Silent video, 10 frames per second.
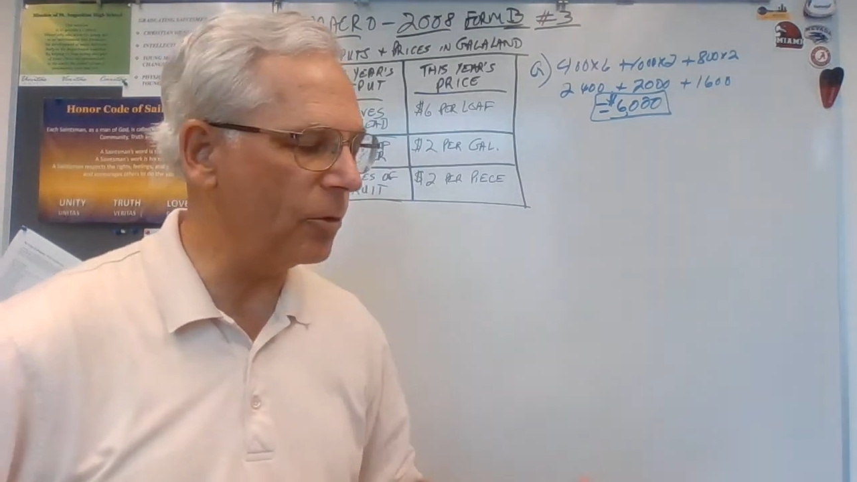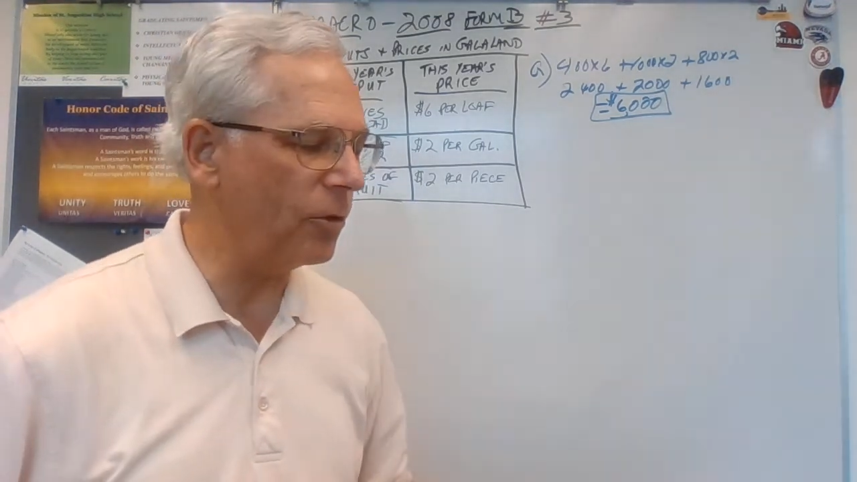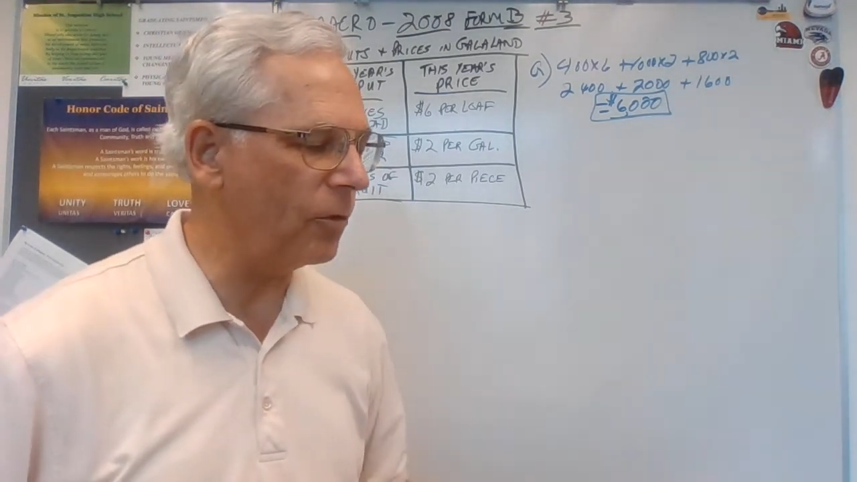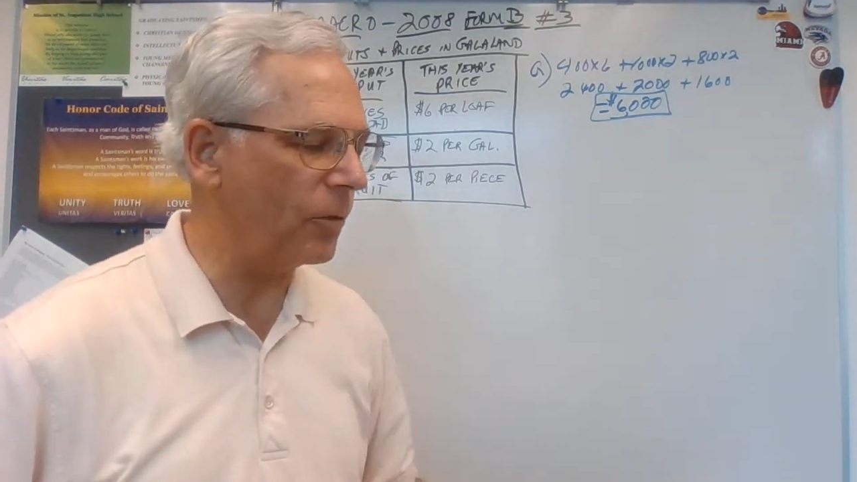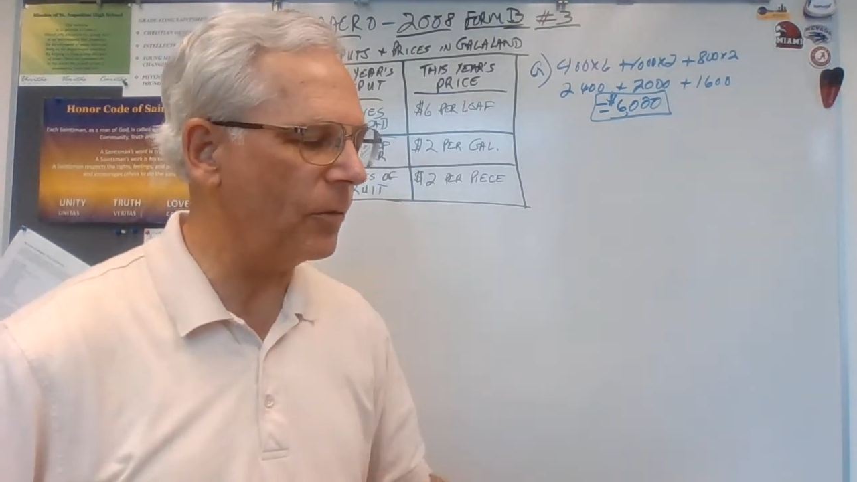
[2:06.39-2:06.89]
which
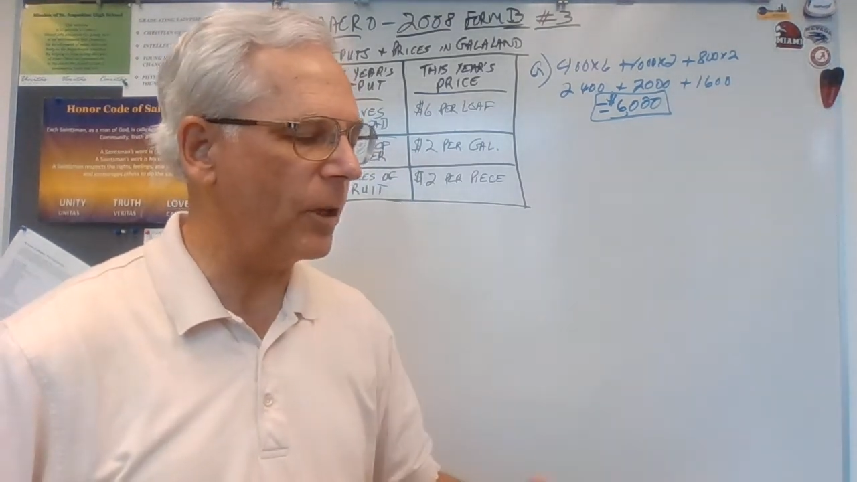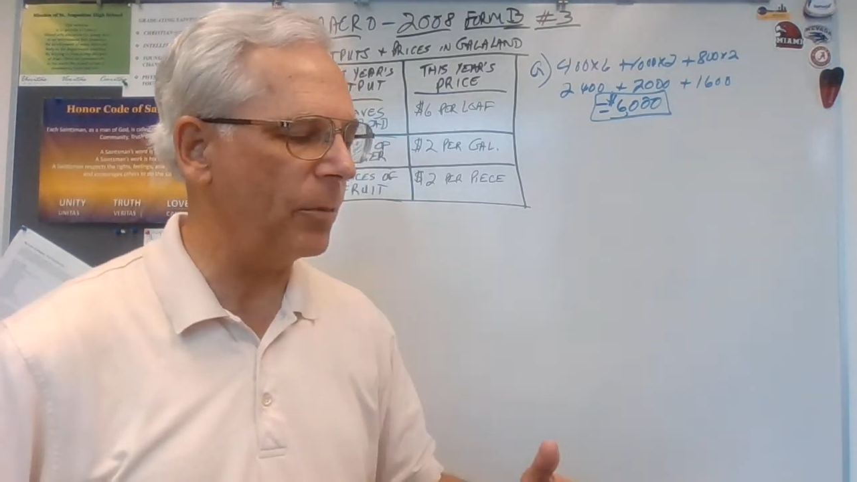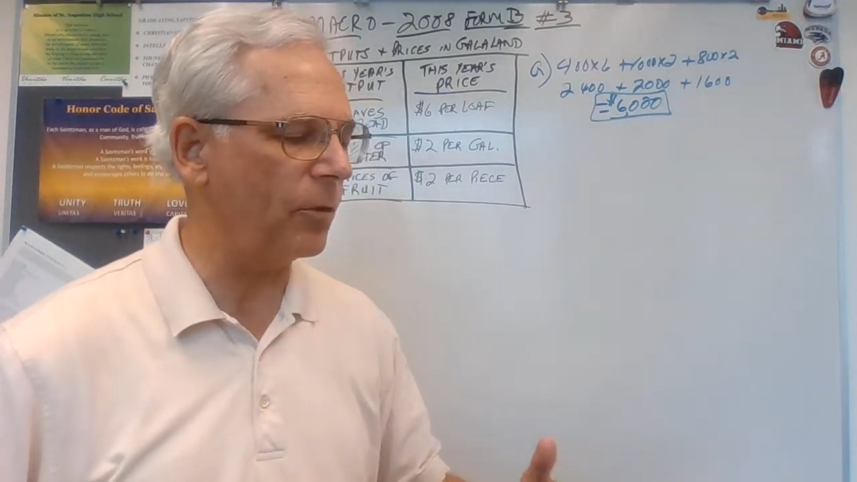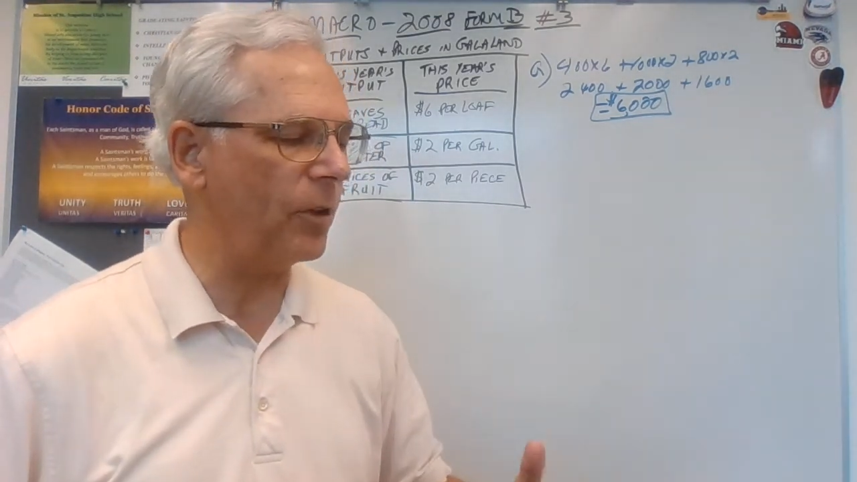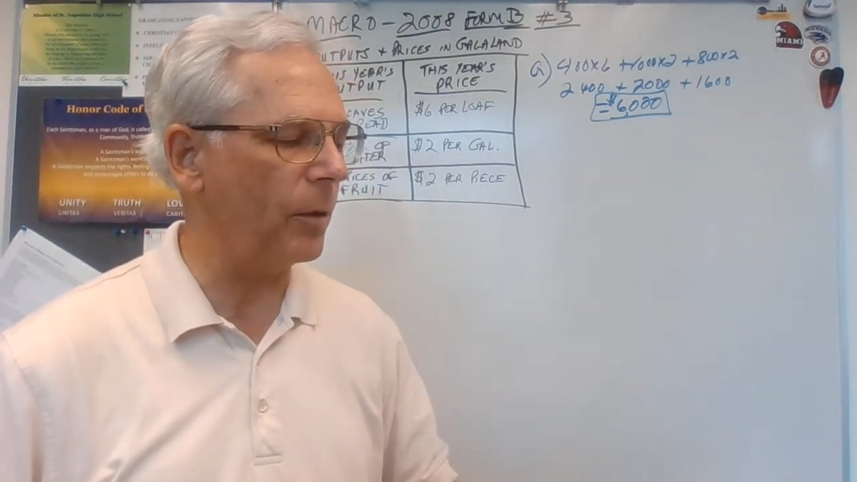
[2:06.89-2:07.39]
is
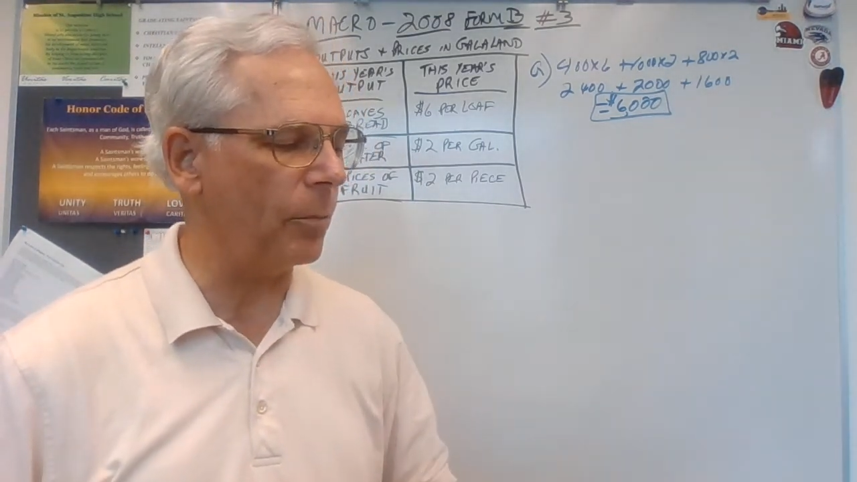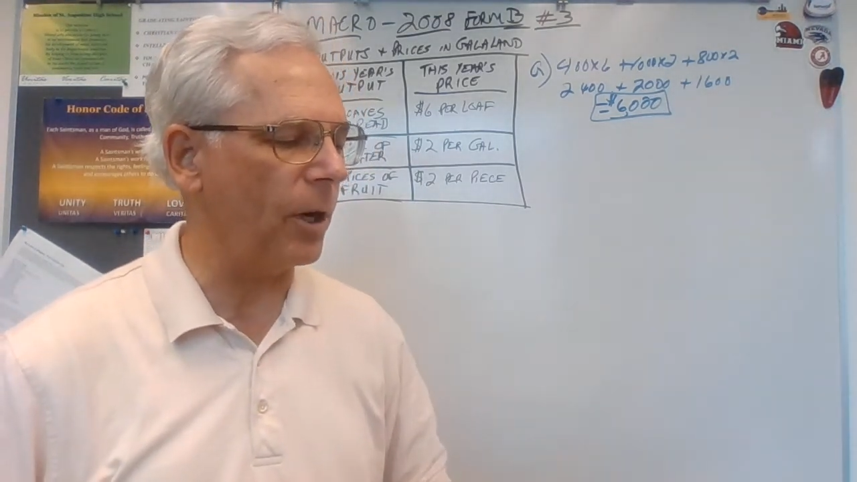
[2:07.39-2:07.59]
50%.